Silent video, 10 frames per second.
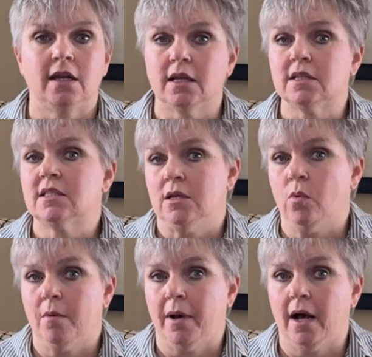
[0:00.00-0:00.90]
and see
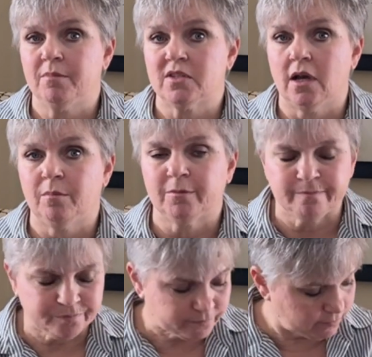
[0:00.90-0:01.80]
what pops up.
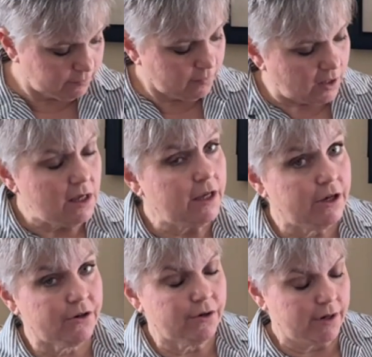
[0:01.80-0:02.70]

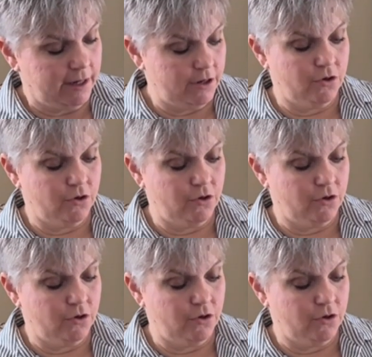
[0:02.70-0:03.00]
Here in New